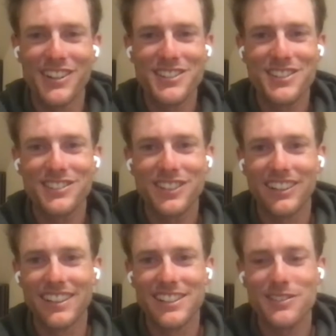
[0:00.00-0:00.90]

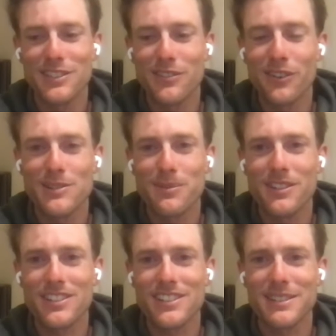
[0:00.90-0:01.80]
totally. She was the first
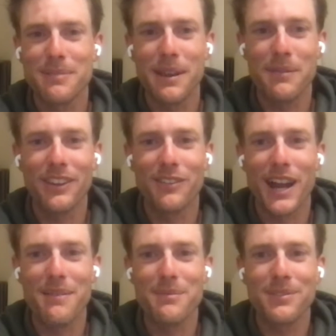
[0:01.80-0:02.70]
person to meet me on the
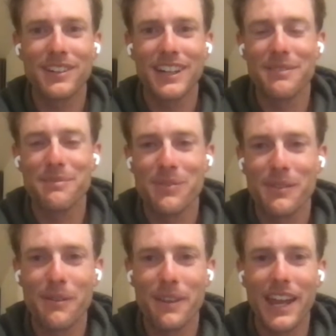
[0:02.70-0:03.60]
ramp
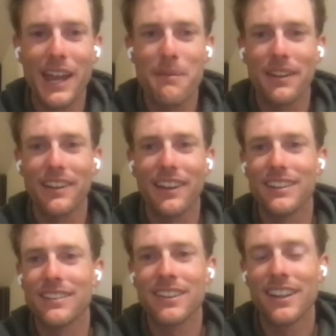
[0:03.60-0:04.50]
when we came in, and
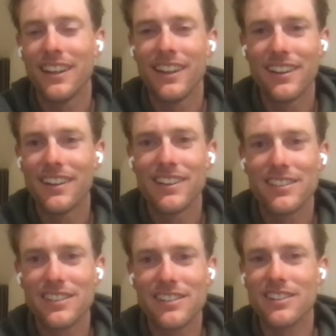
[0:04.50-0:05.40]

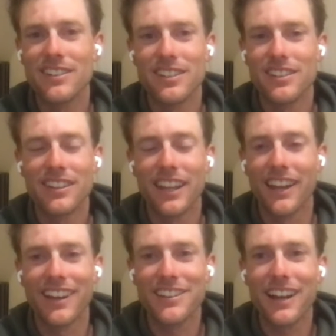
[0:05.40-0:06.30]

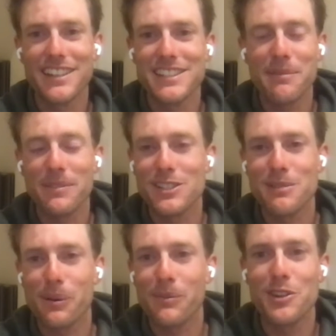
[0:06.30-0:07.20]
it's hard to say, but she
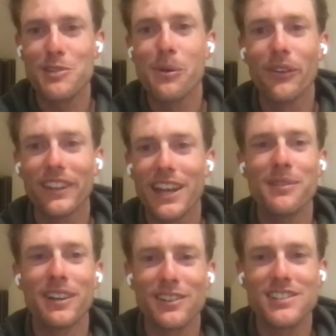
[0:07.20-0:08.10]
probably knew more than
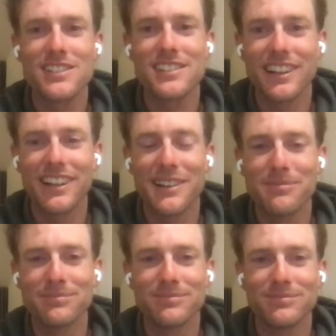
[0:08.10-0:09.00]
anyone else
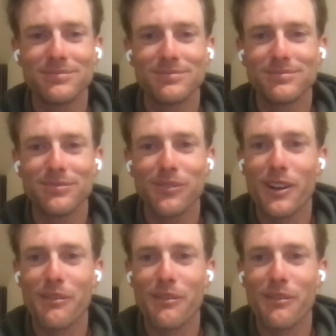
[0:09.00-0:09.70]
what